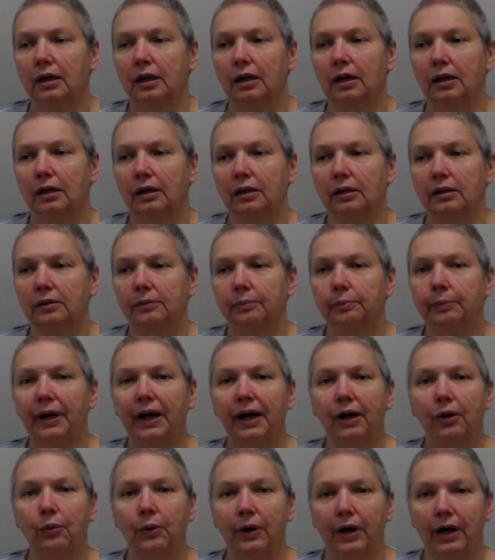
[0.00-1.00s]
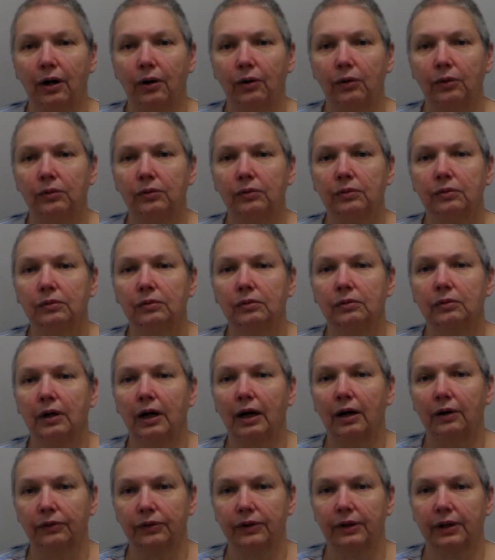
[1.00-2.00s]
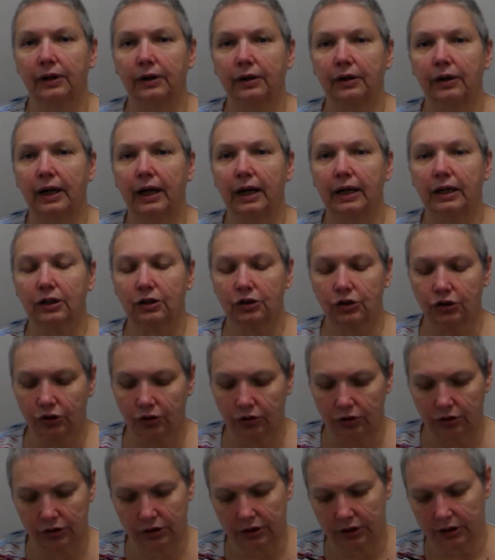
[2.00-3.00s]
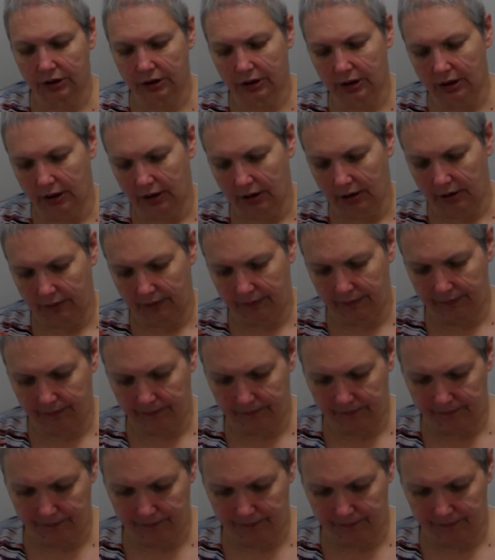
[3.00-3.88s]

powwow out there at a church. It's the